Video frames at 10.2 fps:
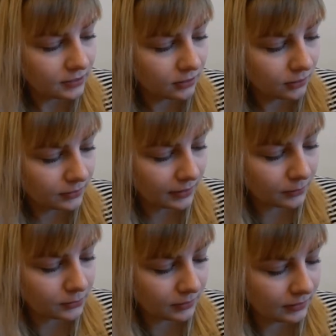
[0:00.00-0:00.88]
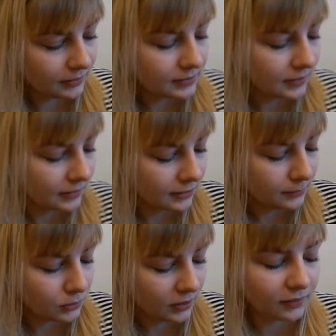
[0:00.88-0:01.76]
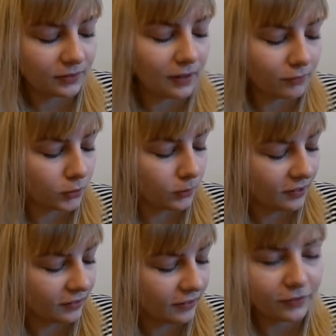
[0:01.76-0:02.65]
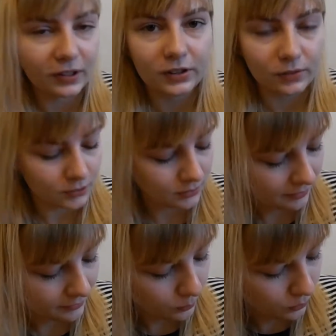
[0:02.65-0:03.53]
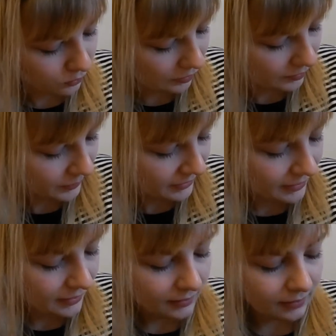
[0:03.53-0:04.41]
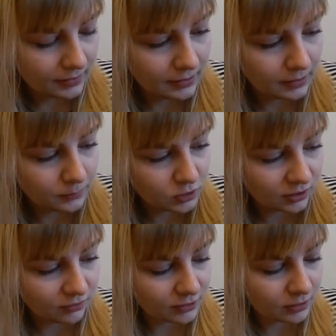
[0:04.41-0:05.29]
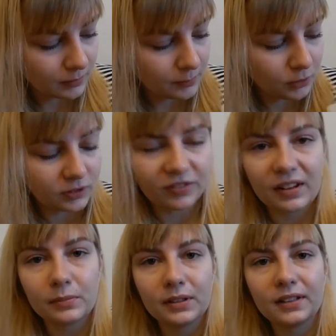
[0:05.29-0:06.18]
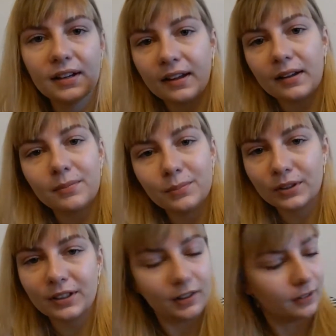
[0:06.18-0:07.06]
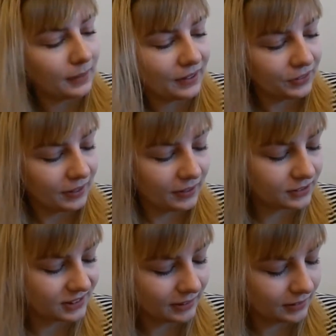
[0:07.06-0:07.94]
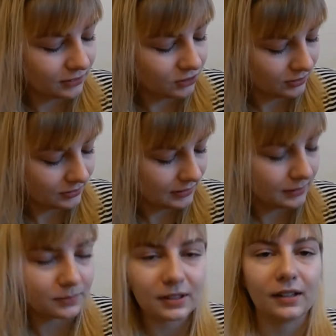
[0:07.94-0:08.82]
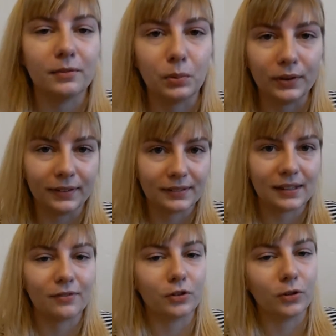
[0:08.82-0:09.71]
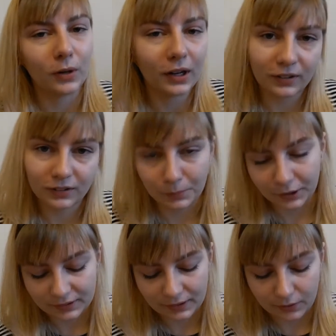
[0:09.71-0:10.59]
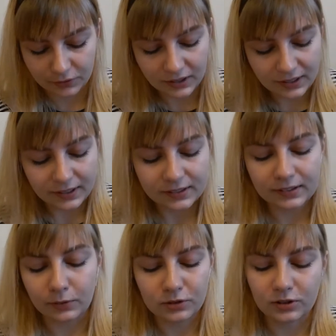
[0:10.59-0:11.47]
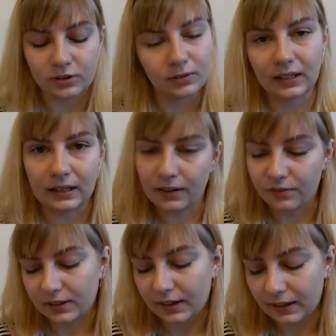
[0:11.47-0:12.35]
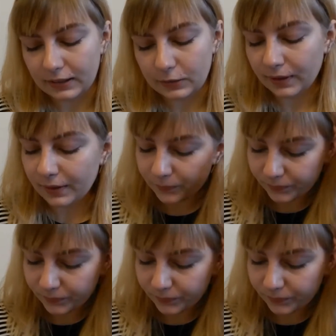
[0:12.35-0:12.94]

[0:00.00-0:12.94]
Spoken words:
so that was really nice to kind of keep track of that for a while. However, I don't do it anymore. Check if I took my multivitamin. I'm pretty good about that, so that just seemed kind of pointless after a while to mark down because I was just doing it every day anyway.